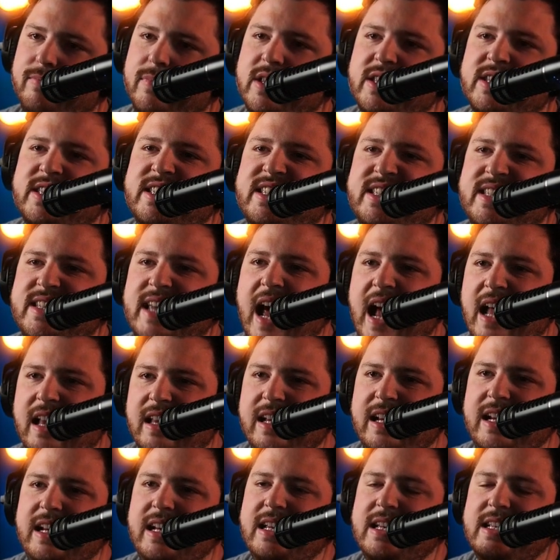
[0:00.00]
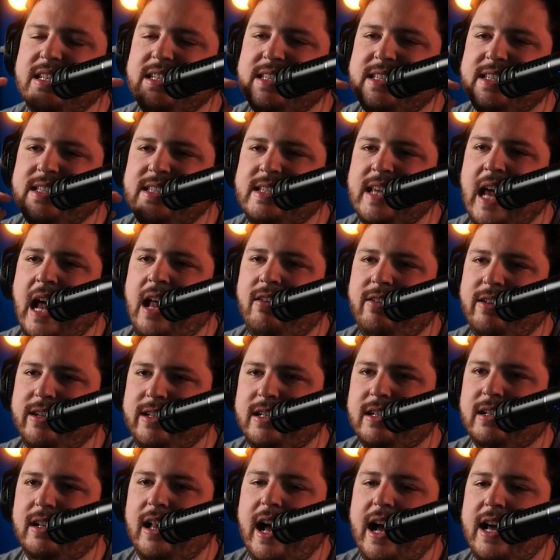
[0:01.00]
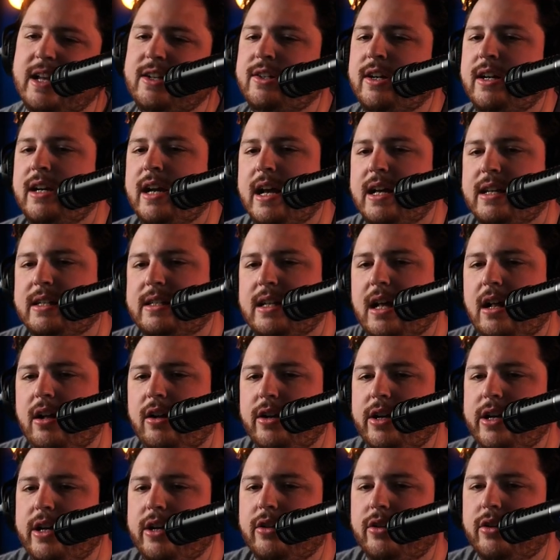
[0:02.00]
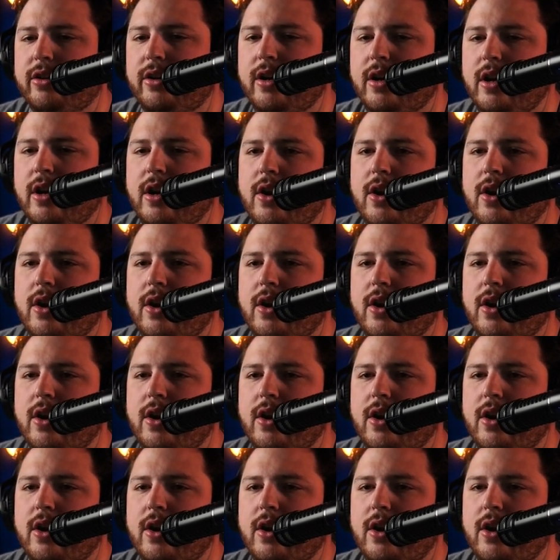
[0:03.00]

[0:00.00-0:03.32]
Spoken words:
Solid class right now. Solid healer.